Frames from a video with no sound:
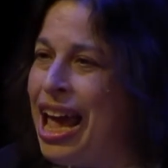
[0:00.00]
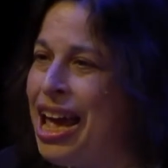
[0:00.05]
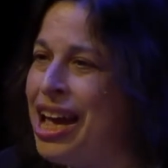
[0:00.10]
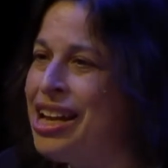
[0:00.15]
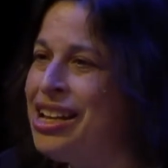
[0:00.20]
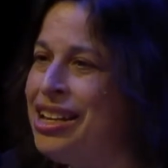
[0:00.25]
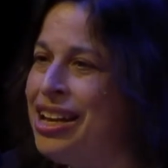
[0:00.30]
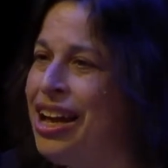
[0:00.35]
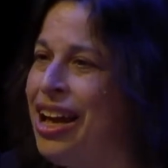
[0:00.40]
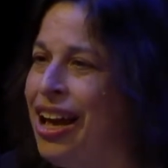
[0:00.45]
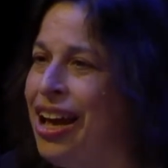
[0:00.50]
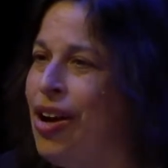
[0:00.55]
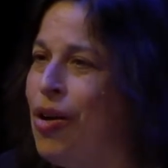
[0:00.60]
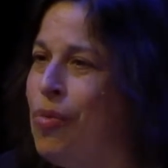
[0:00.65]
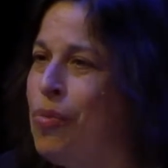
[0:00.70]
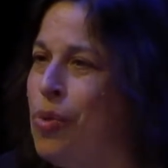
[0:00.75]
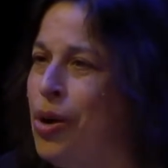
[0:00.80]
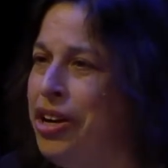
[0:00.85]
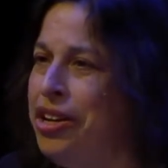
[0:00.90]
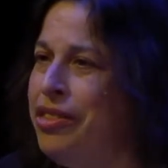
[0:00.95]
And
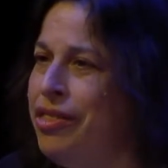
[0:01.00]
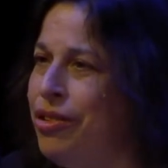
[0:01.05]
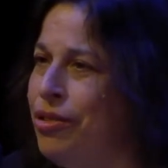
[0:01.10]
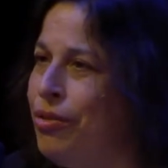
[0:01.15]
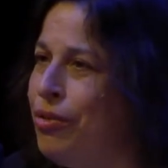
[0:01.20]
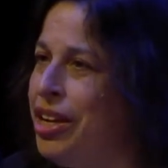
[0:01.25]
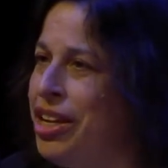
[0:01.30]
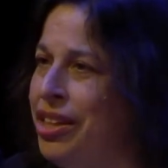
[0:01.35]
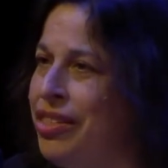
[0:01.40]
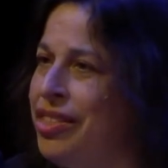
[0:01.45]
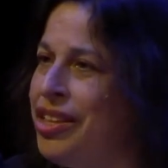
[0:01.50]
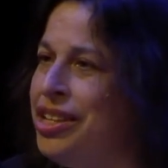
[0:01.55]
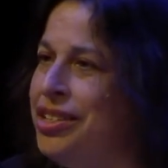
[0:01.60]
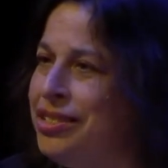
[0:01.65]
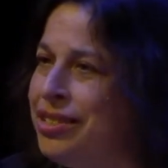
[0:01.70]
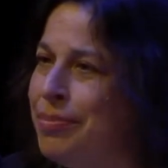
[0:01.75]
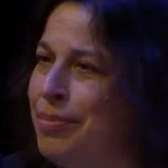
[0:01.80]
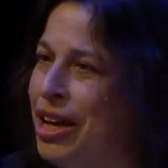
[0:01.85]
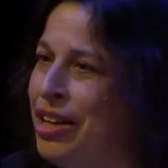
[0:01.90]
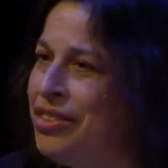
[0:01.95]
one of the great
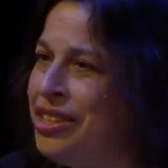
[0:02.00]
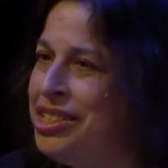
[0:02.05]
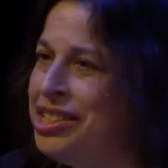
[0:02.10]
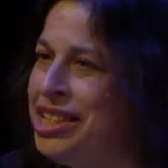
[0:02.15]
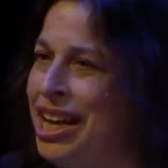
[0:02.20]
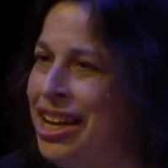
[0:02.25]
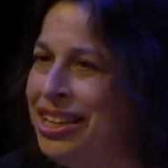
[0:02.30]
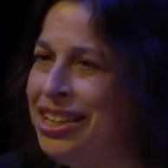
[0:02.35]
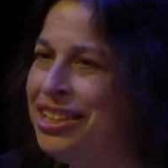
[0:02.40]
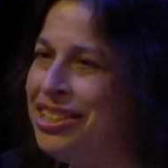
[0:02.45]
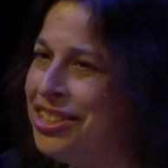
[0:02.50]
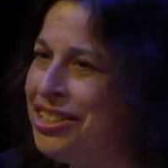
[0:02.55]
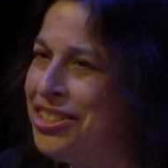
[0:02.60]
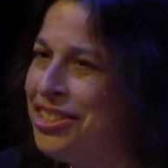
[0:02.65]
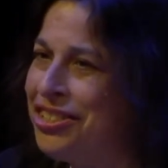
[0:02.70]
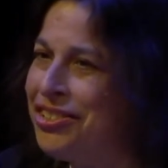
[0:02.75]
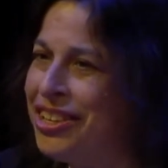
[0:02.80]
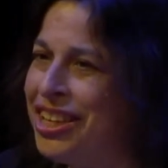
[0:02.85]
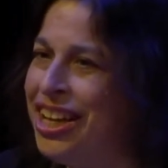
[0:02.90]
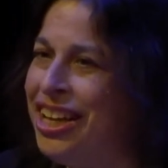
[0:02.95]
things about the tech
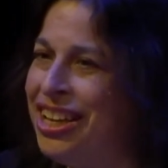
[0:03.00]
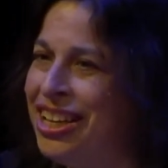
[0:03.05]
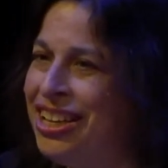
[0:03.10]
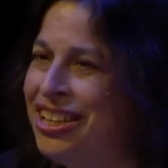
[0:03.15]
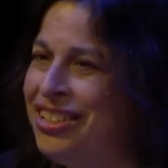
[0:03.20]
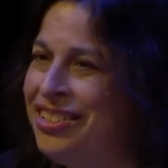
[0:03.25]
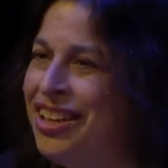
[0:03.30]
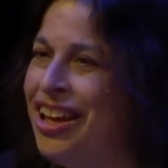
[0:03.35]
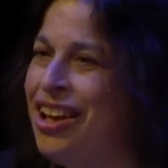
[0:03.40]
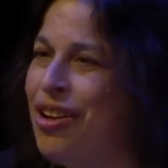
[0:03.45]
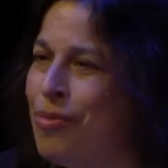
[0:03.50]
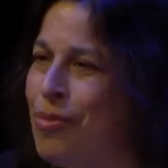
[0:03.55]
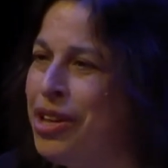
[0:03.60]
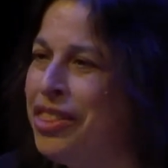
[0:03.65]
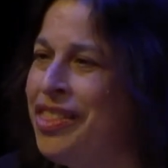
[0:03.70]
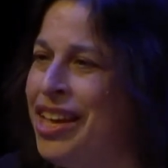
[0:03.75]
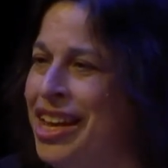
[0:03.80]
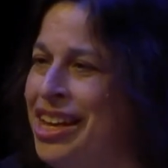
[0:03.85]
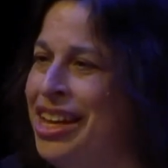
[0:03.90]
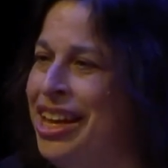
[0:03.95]
industry is
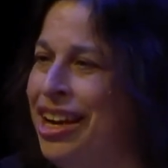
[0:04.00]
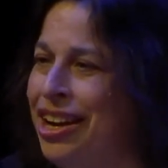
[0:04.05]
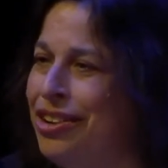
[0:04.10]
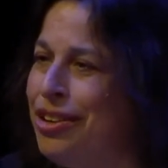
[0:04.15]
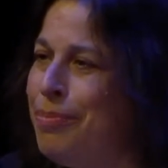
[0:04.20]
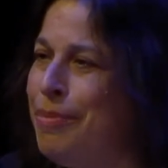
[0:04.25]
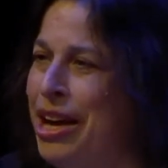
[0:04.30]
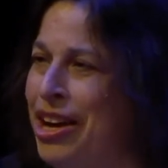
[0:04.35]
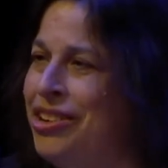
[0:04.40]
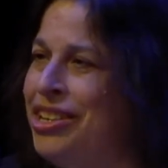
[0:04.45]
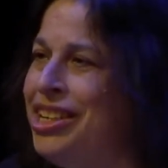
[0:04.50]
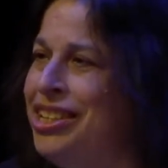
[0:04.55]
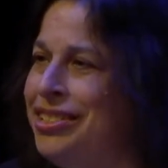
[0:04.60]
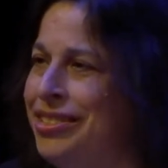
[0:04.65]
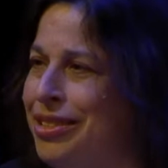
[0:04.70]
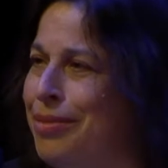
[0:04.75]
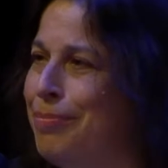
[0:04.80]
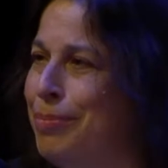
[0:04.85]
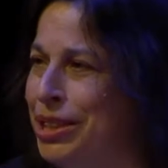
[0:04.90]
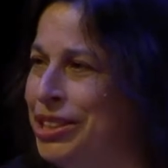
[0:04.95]
what they care about
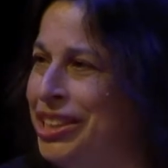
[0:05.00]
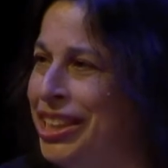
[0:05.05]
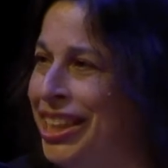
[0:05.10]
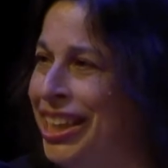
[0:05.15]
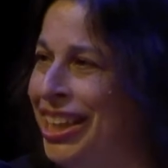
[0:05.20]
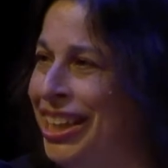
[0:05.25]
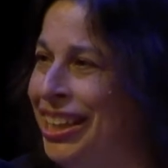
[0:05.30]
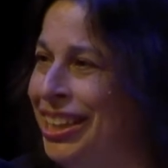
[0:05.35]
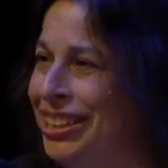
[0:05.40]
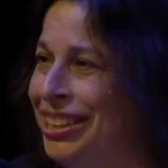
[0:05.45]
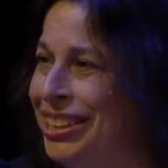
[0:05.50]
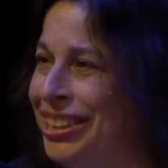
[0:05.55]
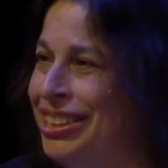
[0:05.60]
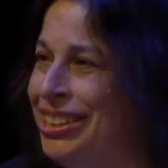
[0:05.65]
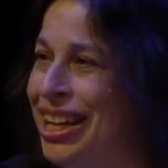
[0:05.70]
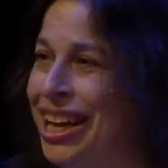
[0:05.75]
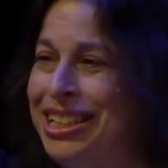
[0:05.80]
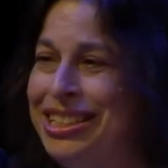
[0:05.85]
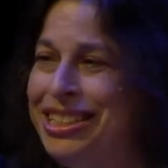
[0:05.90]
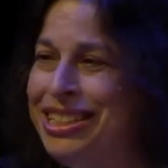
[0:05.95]
is ability.
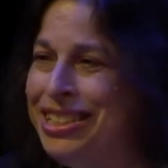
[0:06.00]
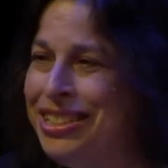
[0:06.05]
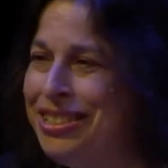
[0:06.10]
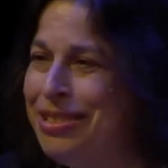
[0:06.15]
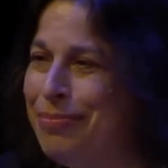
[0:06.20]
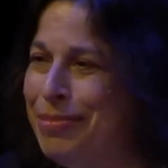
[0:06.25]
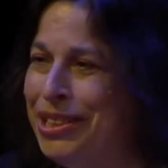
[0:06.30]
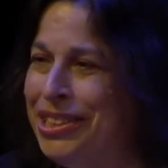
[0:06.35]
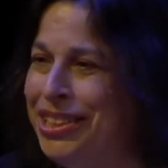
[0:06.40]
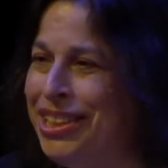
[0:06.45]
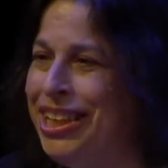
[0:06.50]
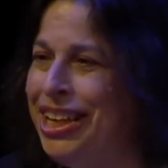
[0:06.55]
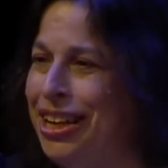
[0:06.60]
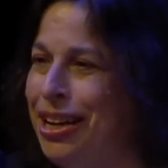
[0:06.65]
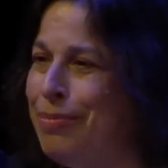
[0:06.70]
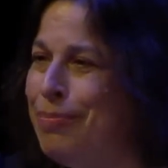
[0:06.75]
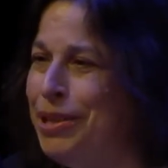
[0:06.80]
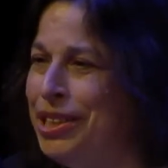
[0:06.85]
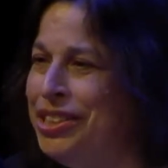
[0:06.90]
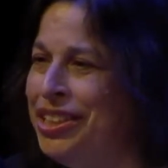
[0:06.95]
Not disability,
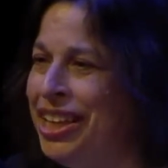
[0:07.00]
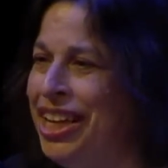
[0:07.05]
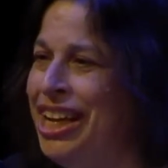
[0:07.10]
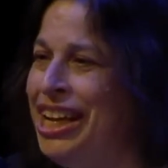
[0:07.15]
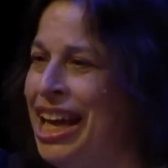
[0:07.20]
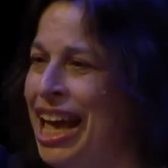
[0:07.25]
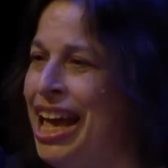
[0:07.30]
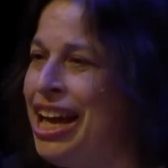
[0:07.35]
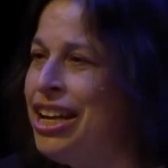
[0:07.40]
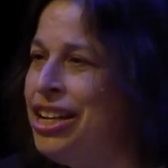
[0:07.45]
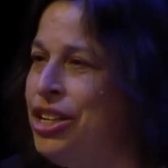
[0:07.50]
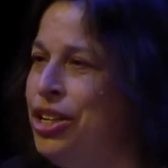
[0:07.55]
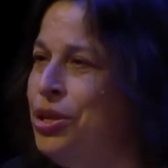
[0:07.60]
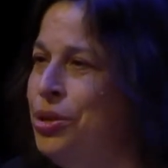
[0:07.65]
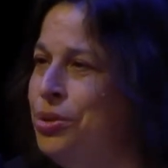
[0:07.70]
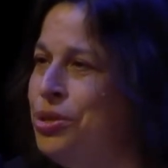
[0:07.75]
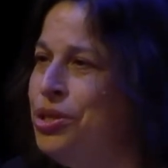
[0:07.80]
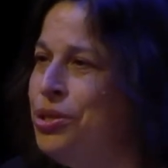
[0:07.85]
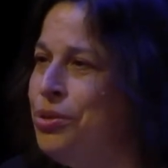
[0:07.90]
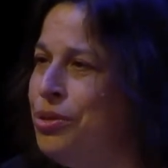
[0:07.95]
ability. Can
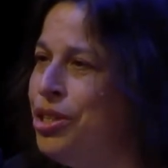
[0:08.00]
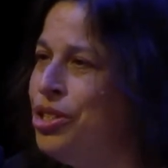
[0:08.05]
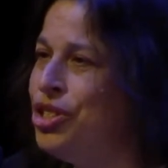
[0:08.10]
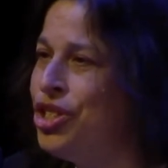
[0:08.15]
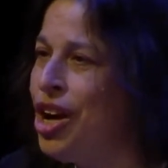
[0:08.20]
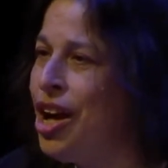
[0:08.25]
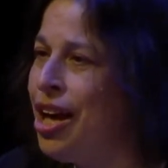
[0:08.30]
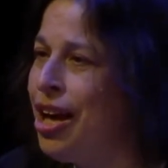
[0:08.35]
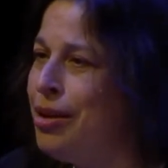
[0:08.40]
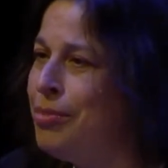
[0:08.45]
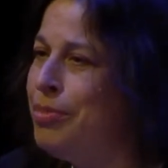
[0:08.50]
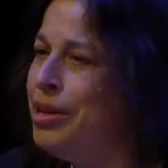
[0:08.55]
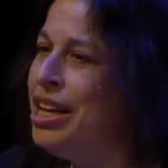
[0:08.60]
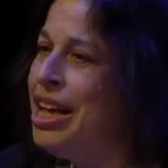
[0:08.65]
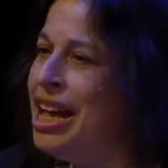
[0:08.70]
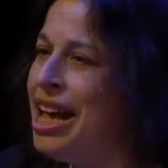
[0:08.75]
you do the job?